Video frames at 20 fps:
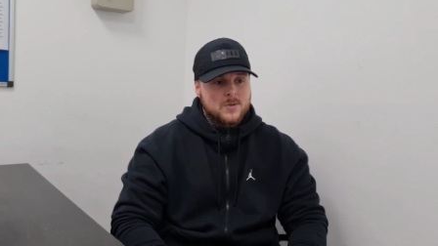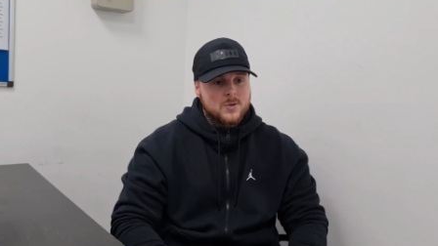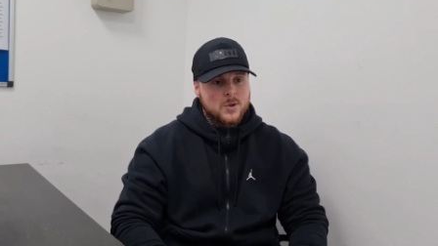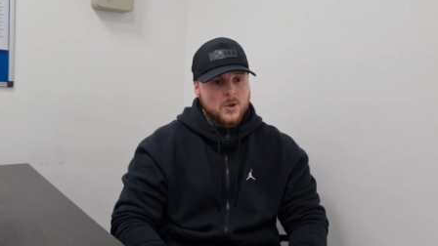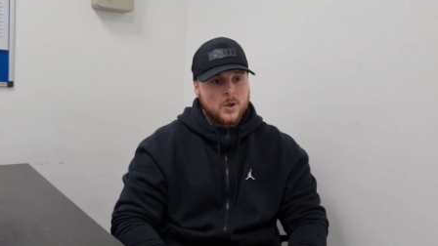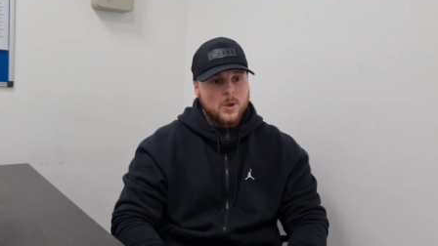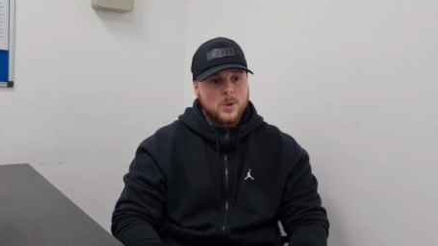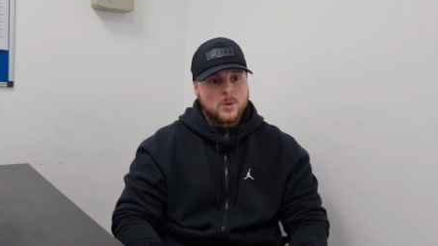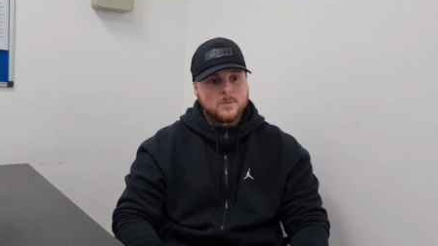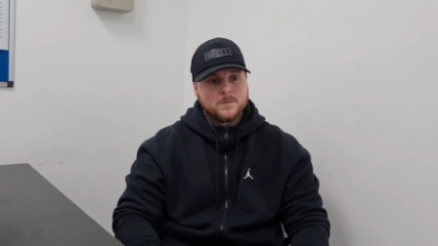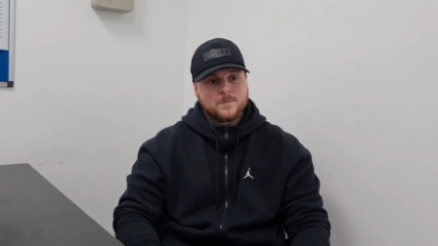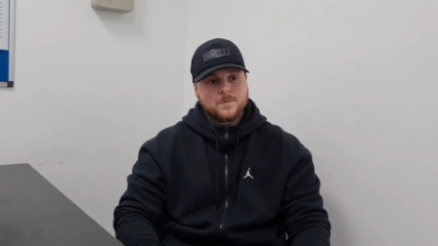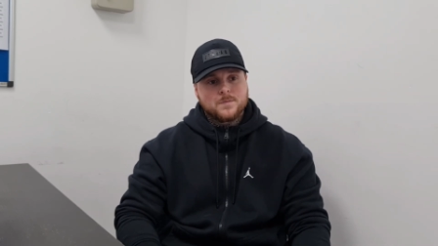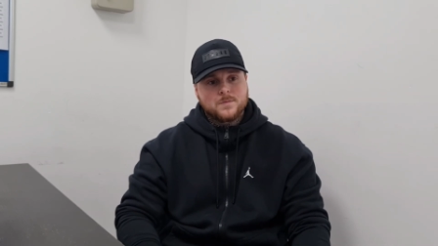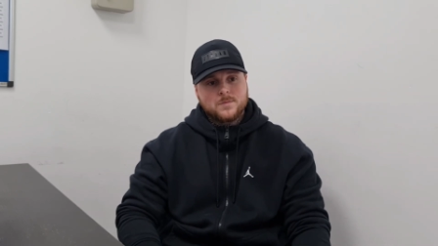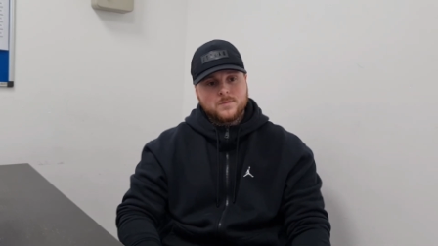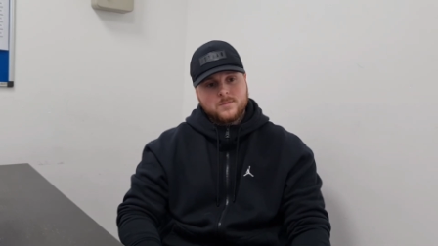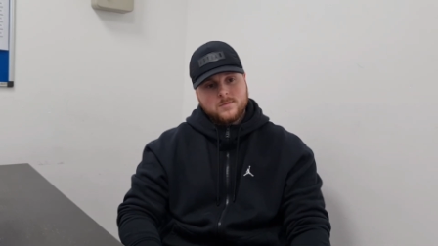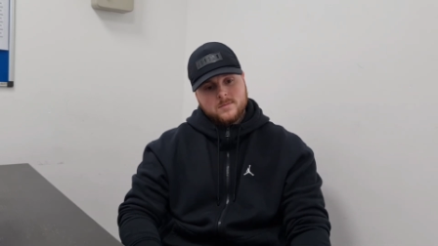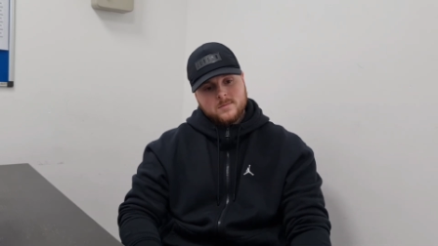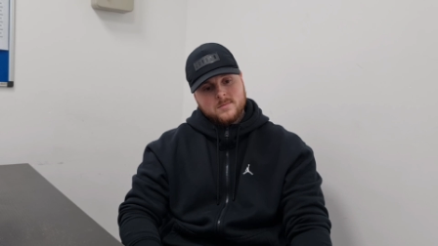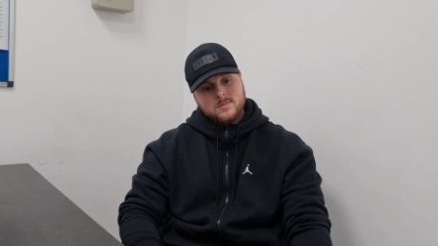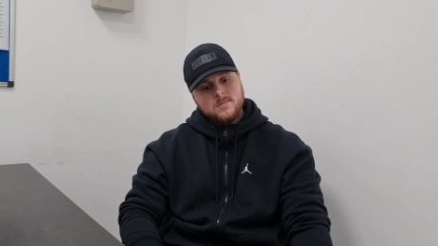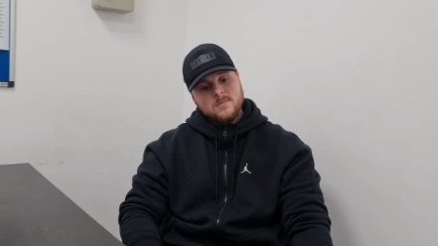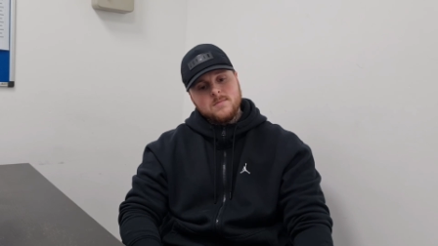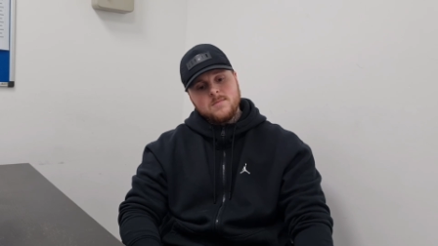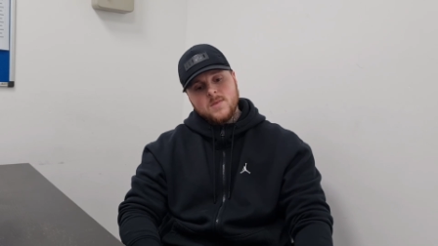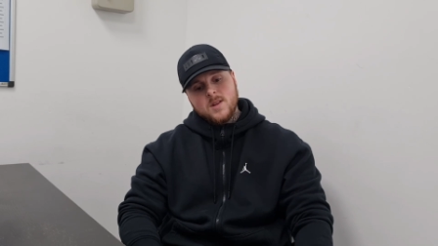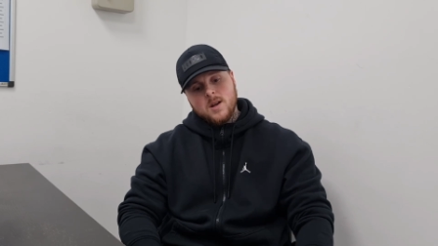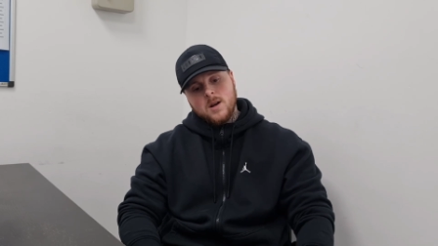So
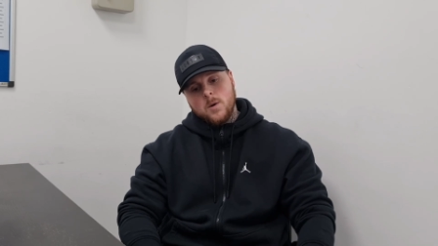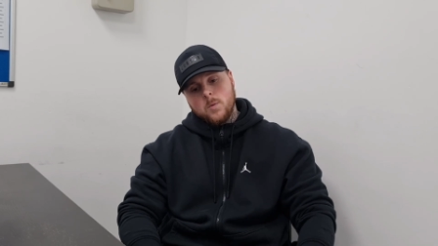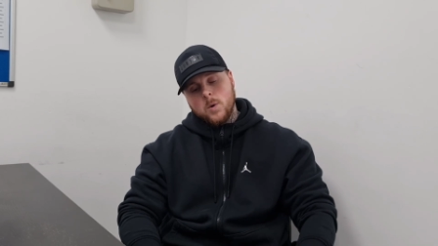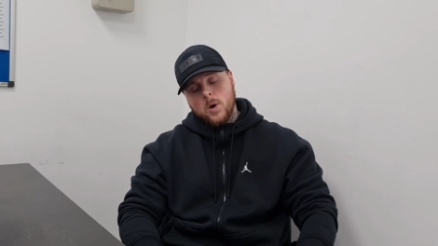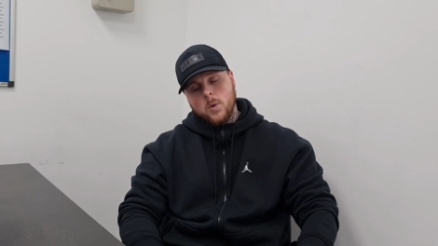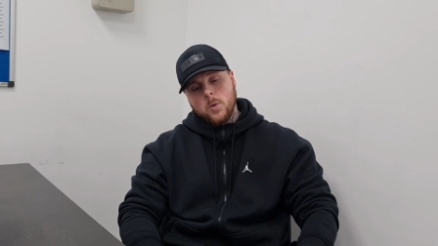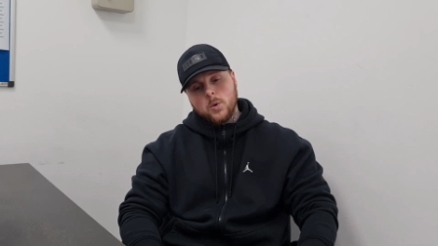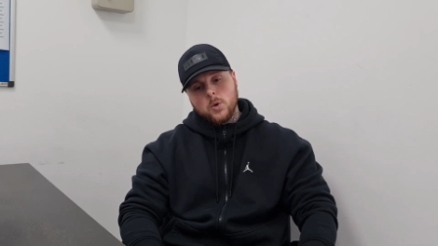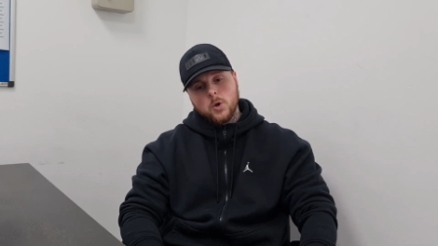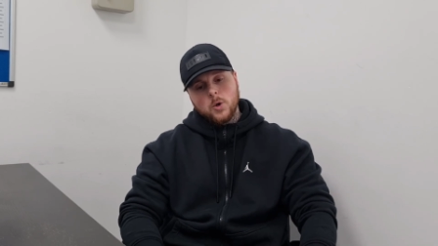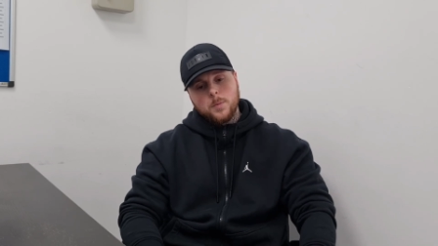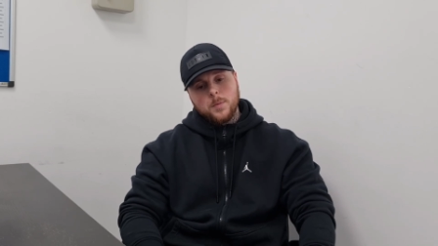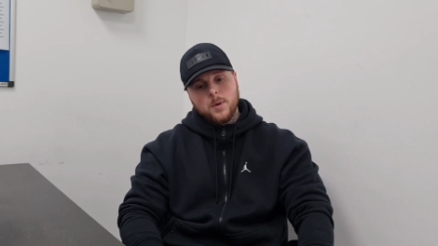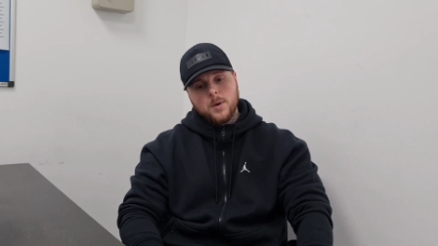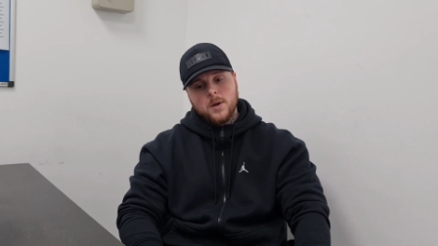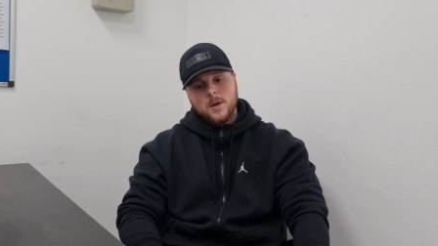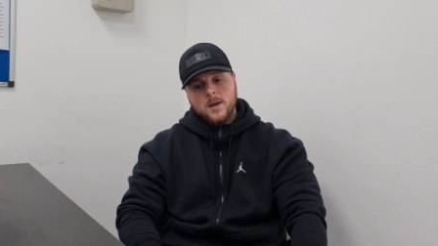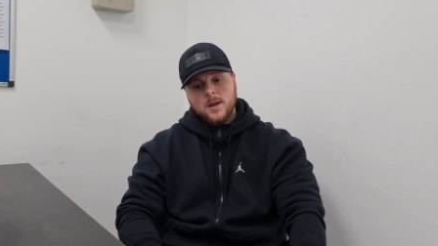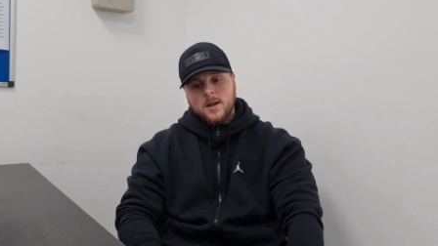I woke up